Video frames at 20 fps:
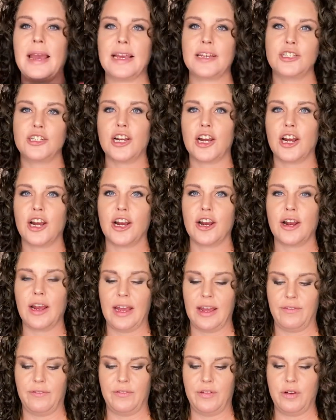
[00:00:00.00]
sure
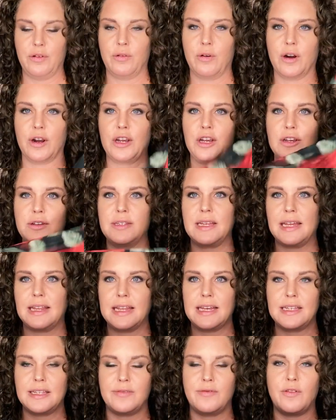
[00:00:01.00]
if you are using
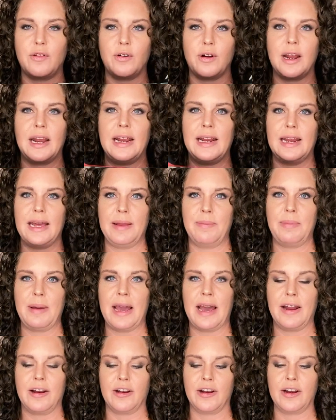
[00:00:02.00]
this for a knit
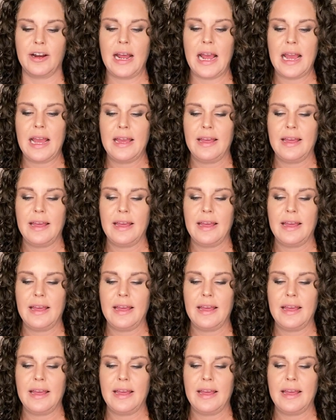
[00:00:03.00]
pattern